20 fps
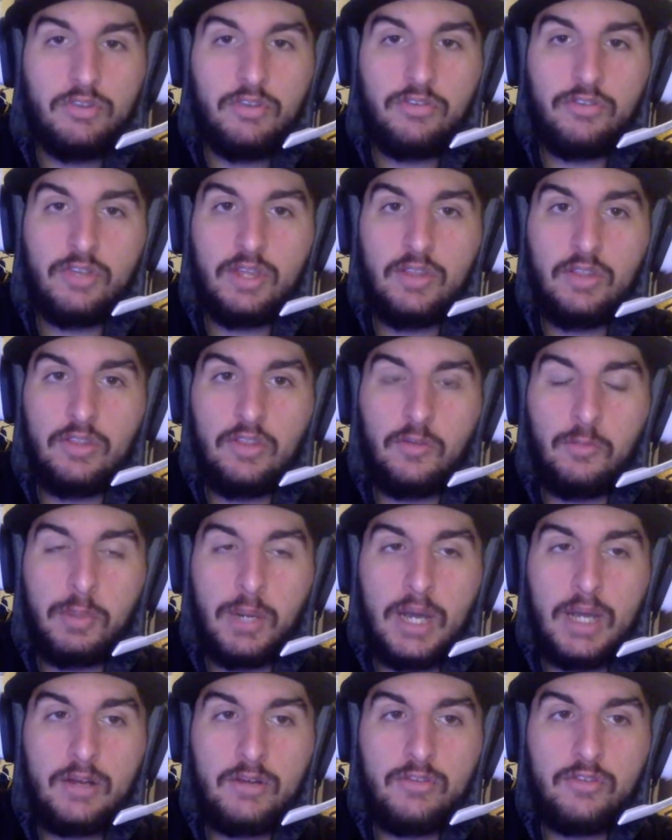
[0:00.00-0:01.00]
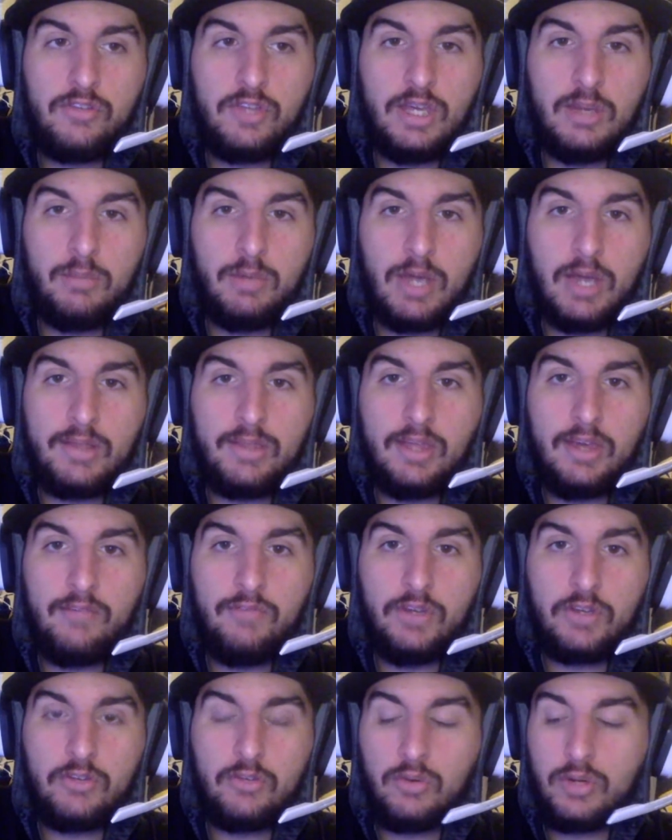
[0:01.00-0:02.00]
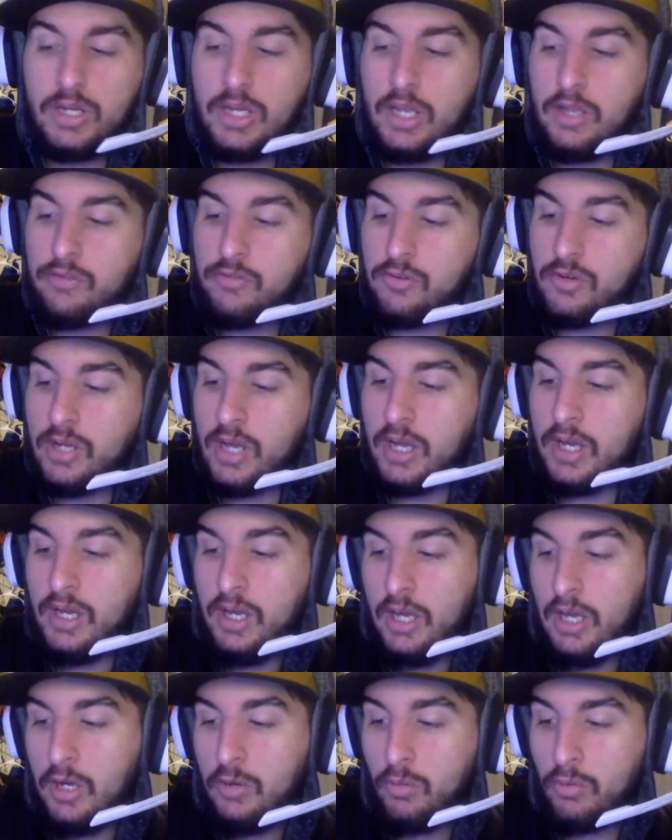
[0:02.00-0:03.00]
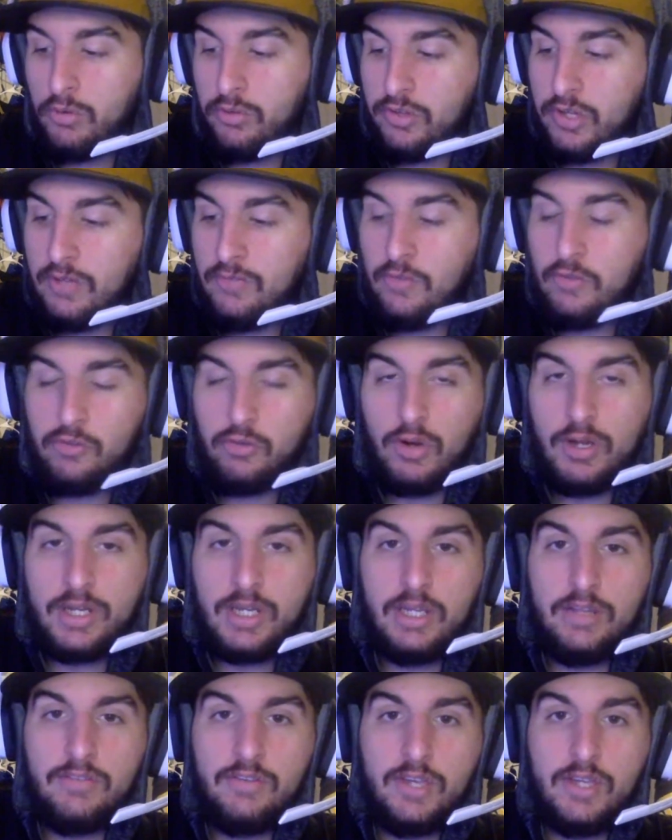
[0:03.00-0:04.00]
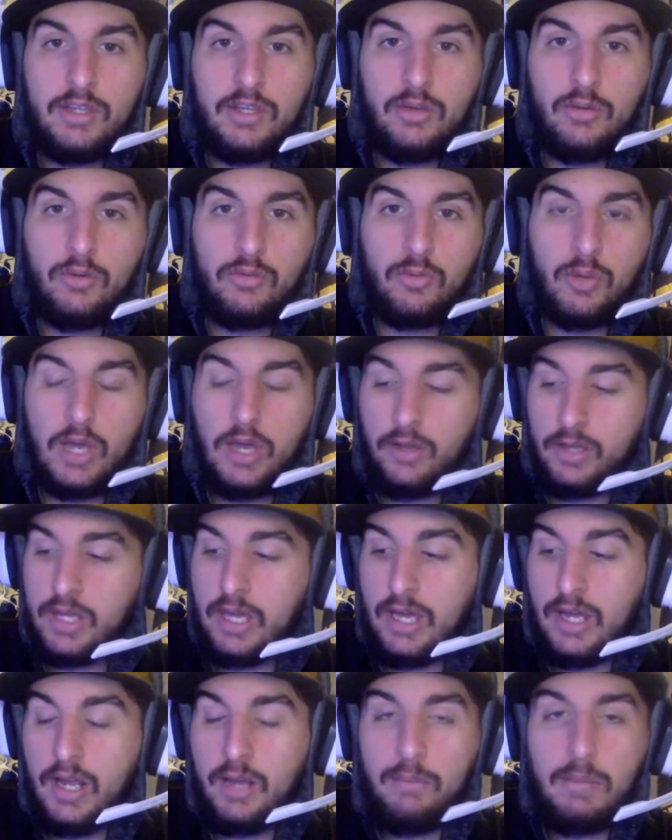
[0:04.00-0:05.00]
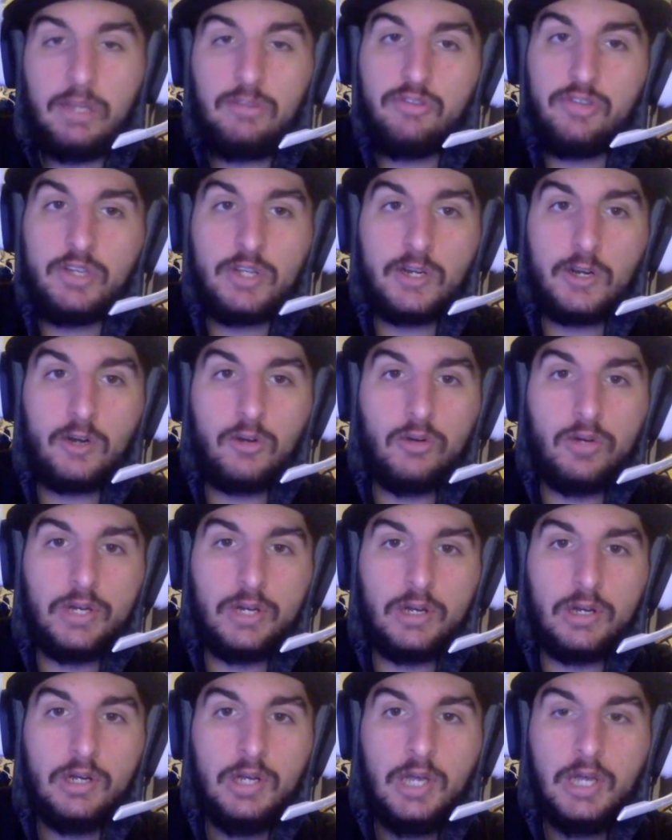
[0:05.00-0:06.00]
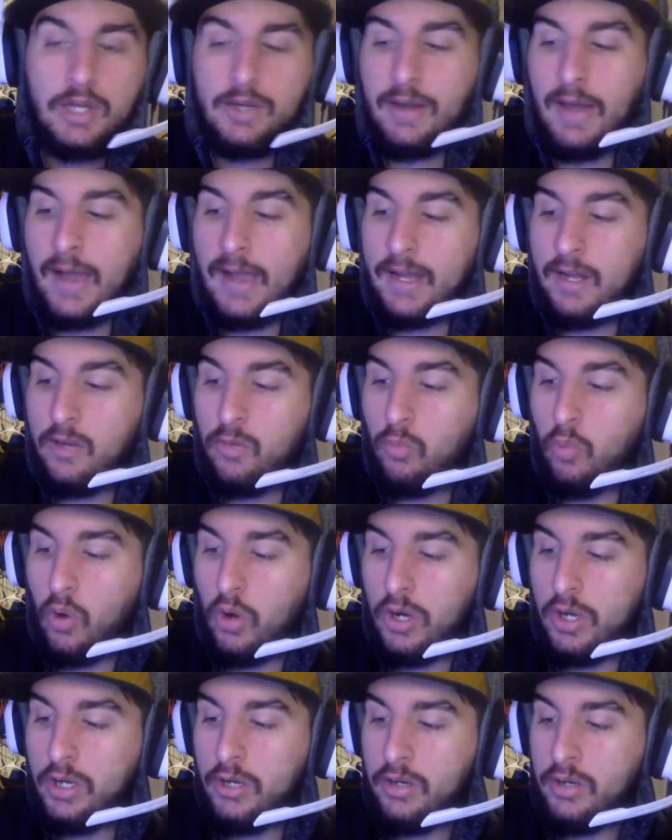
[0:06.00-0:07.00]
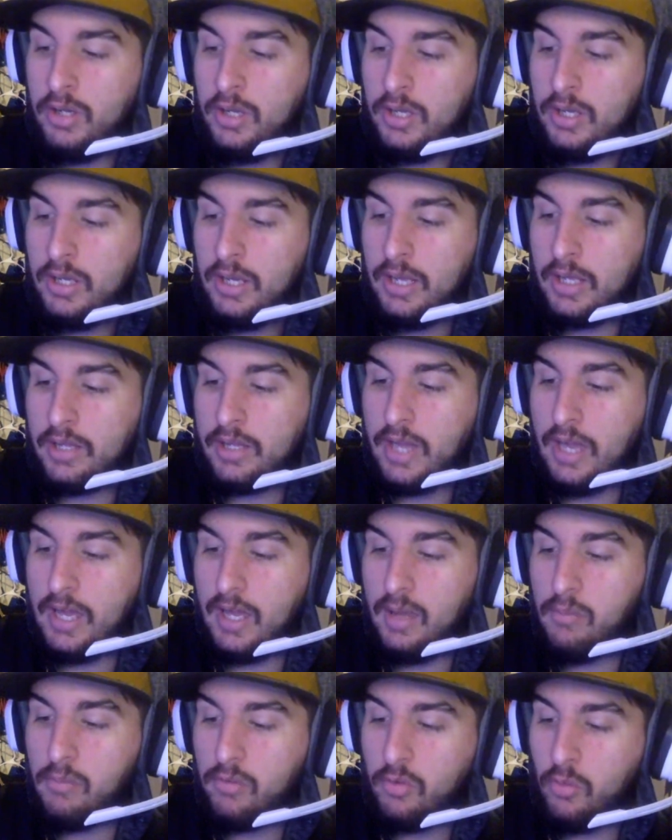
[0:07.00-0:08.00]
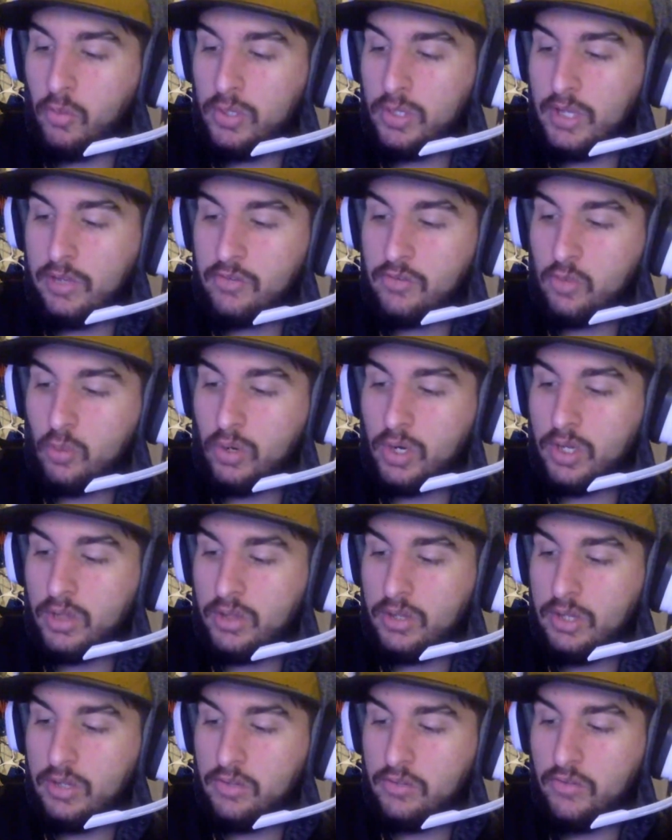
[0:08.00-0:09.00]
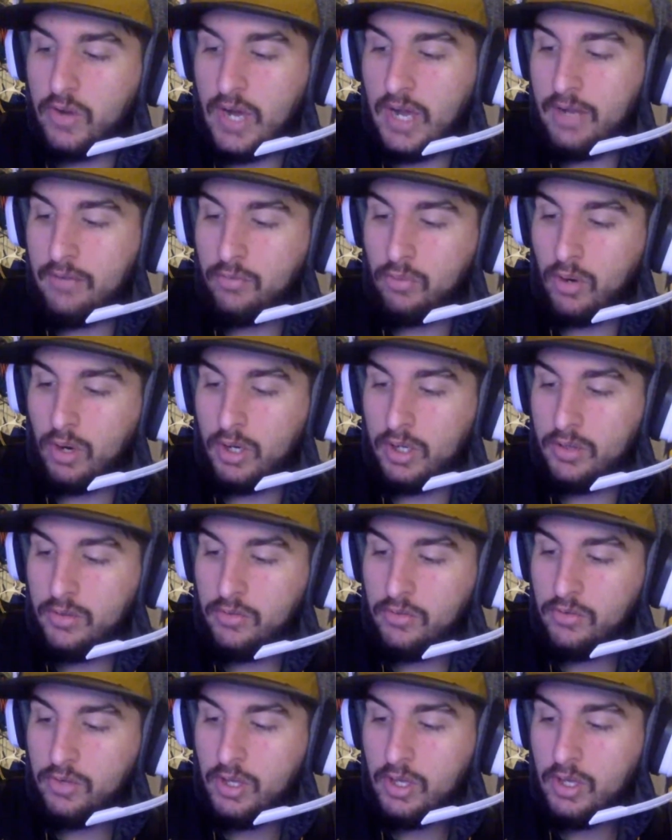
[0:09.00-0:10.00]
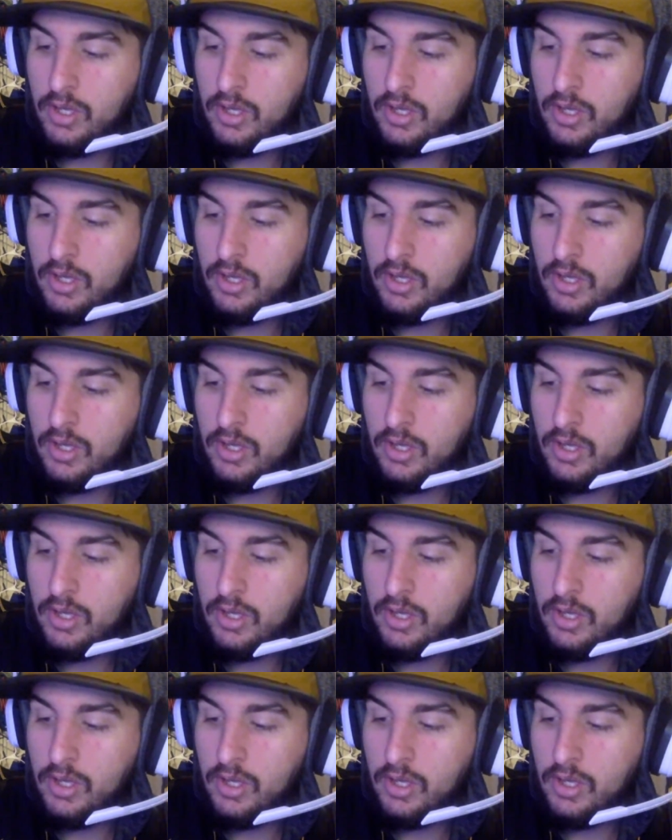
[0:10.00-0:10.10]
to see that this Pirates team got that victory yesterday. We'll see if the trend continues. Again, I mentioned it earlier, 9-1 in games when they scored at least 5 runs.